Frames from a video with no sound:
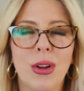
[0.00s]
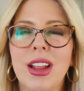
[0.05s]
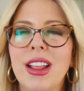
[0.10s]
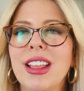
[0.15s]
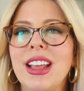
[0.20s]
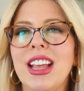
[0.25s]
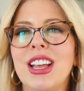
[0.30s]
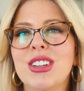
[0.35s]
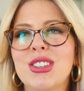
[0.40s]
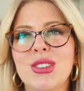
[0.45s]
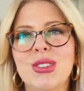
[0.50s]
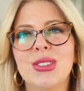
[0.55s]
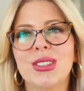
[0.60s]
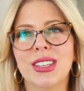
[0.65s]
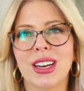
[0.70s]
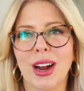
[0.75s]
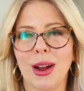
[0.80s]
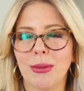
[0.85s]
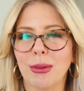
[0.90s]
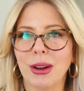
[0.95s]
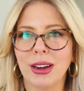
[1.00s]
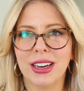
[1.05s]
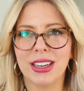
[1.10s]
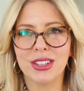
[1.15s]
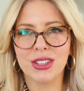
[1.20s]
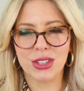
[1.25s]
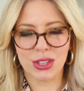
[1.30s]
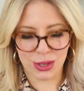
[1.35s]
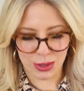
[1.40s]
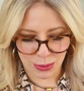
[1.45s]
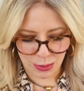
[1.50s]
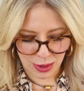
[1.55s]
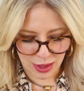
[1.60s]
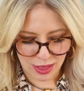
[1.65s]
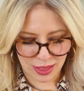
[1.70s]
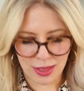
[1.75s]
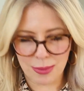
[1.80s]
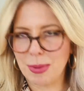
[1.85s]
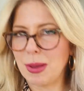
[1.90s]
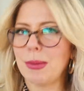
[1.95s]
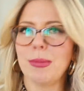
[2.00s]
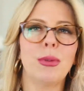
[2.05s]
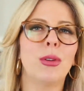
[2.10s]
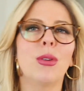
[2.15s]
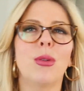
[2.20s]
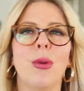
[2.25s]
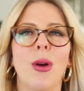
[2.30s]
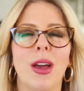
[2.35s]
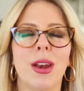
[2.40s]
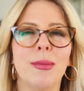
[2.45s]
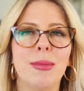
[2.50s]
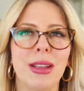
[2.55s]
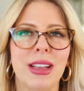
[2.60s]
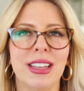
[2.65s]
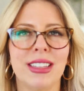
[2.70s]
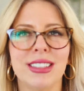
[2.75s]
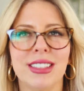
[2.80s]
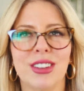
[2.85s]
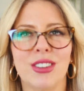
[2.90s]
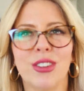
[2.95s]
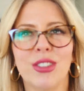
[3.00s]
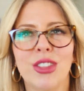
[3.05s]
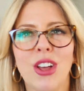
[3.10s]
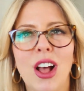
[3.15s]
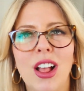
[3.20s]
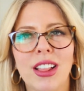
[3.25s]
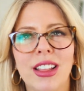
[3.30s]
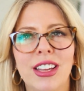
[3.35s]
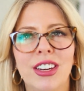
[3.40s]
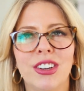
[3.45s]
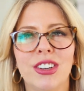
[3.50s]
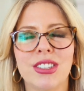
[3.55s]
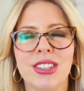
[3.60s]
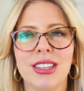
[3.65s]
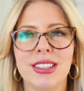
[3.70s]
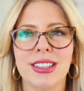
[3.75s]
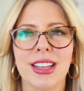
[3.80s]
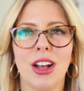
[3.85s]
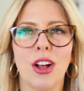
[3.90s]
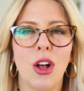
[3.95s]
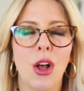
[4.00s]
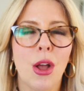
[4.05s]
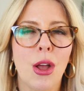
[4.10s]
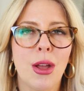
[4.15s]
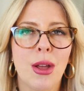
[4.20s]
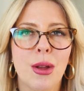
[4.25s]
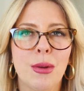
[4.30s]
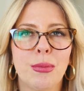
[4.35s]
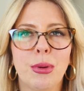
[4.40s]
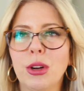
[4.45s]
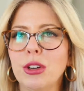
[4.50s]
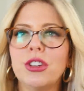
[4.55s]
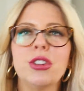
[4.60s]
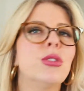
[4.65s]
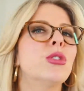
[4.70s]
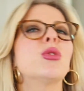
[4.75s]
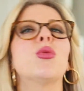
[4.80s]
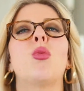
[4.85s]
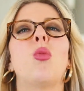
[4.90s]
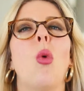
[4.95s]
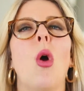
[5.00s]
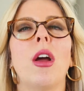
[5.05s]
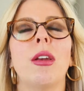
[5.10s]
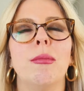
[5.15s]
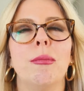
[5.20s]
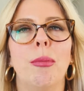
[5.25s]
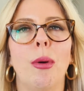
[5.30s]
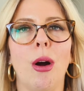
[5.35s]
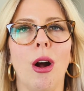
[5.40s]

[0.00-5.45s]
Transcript: One of the issues that I run into with people who want to be considered thought leaders is they'll produce one